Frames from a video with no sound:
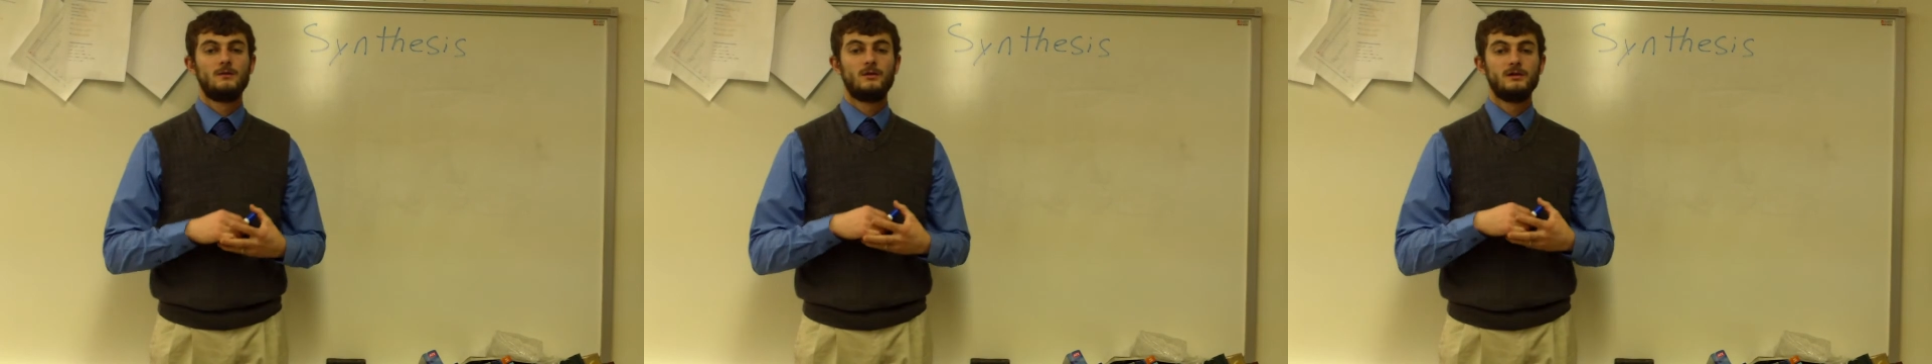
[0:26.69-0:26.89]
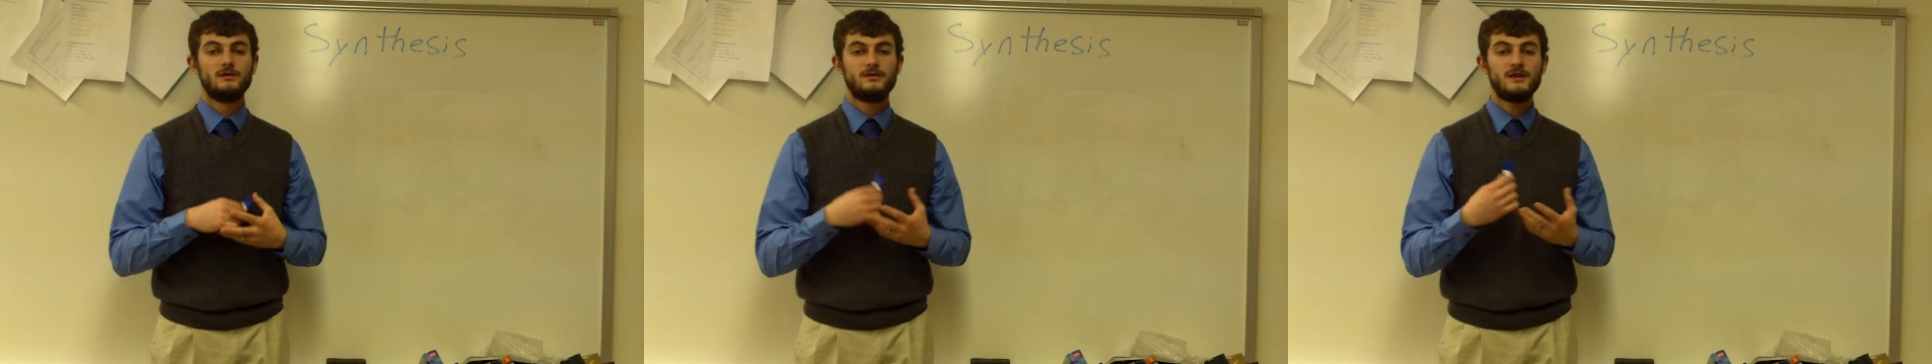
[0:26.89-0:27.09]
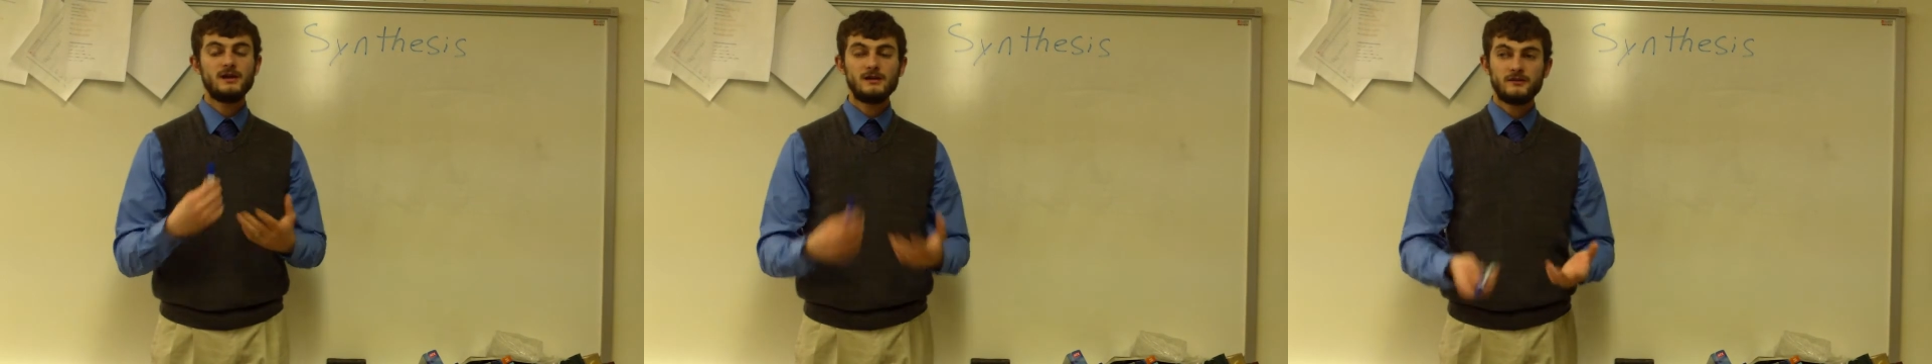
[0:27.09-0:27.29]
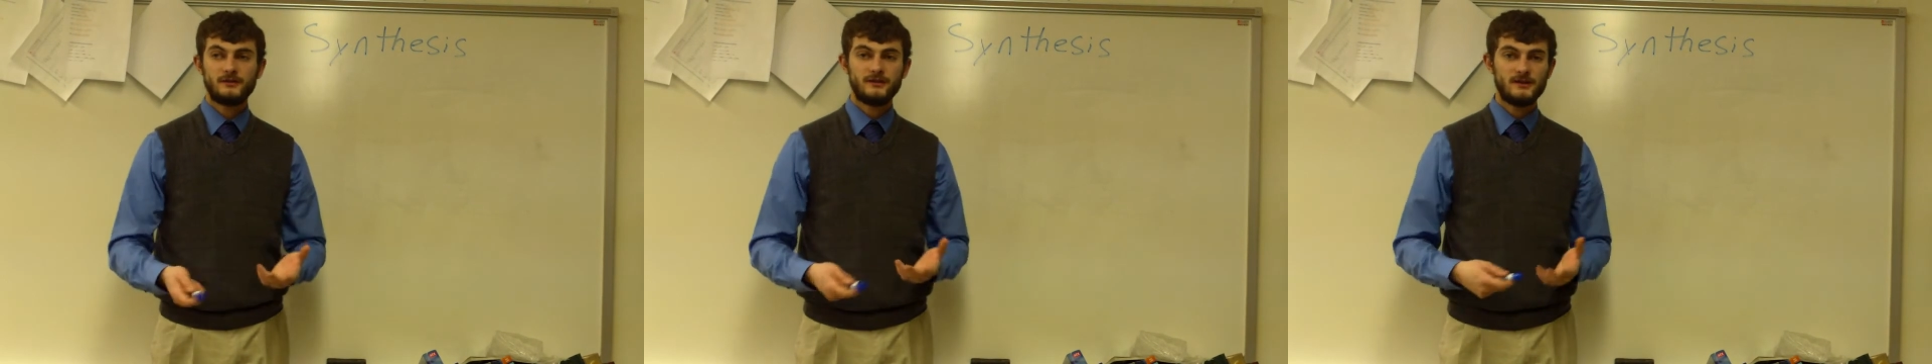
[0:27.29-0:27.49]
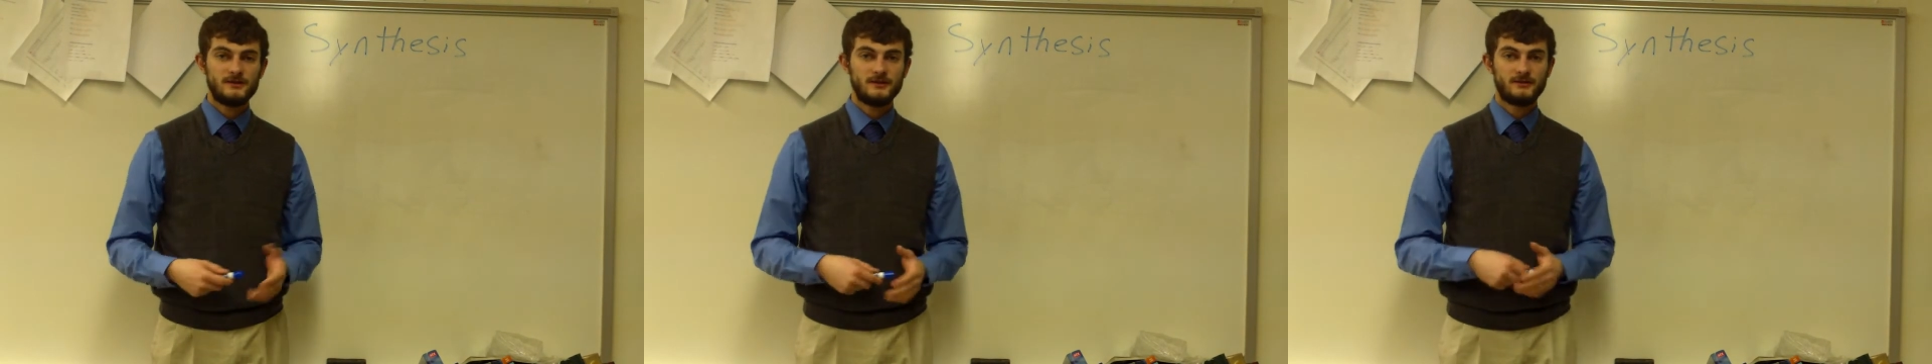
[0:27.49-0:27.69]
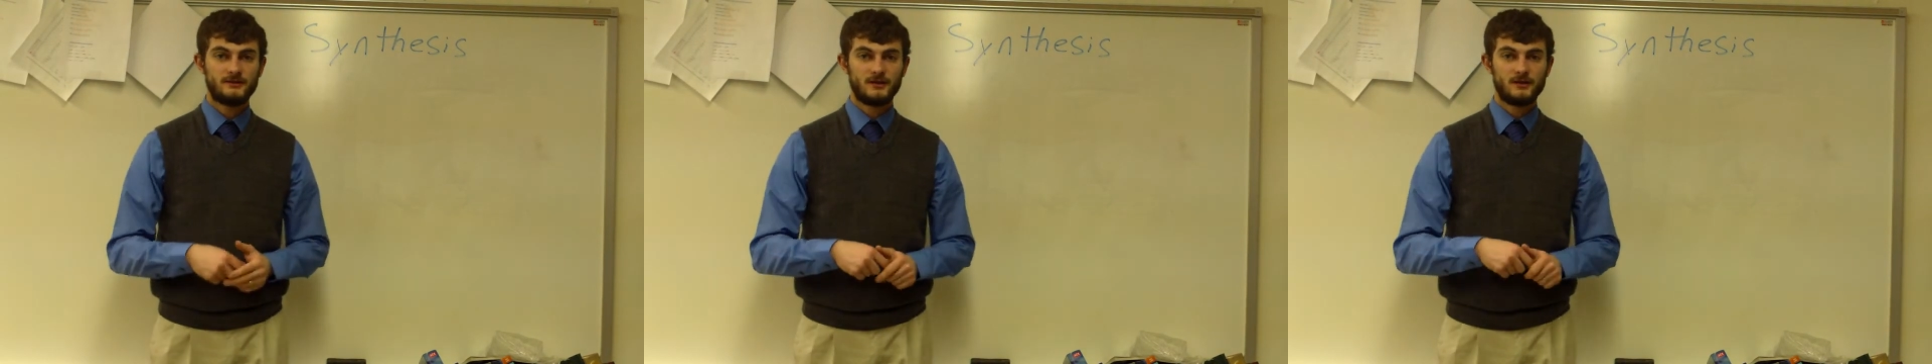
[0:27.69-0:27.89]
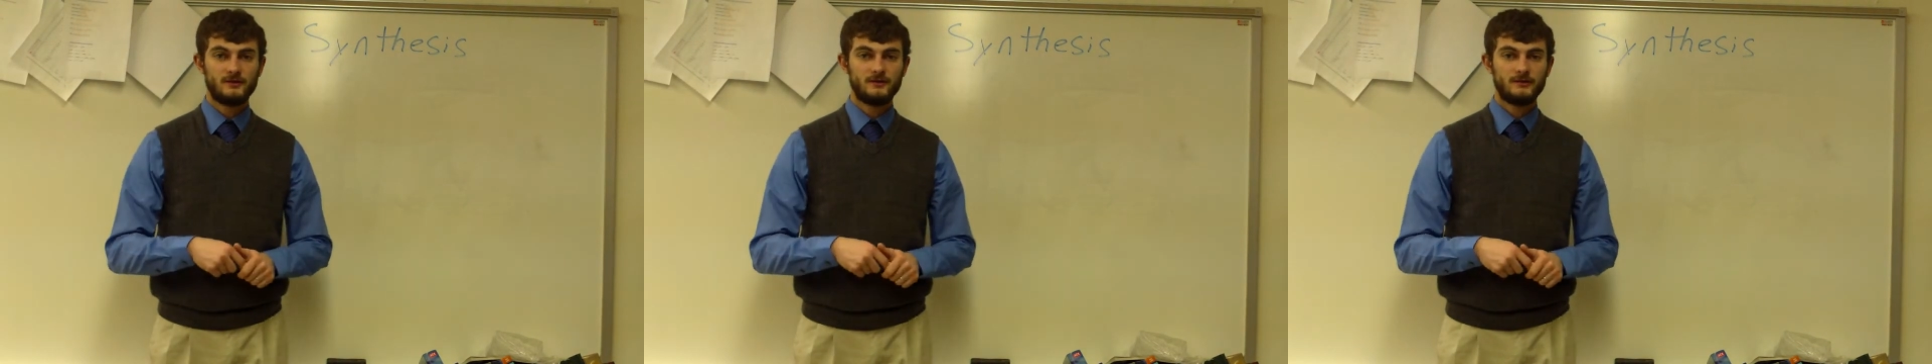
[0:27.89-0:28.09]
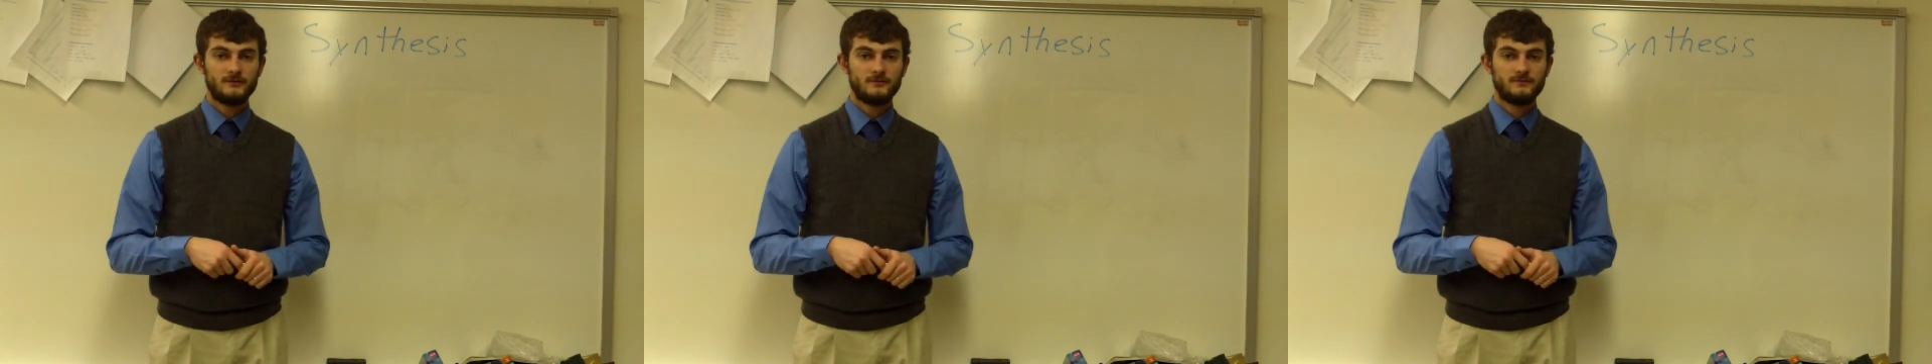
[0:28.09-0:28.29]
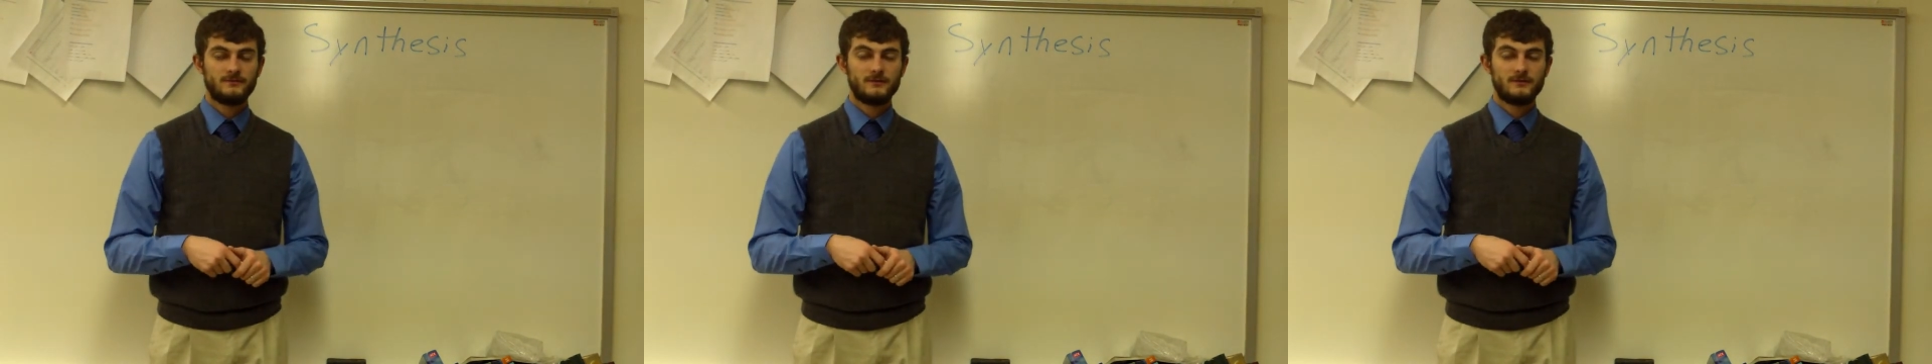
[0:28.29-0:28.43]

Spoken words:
When you think of synthesis,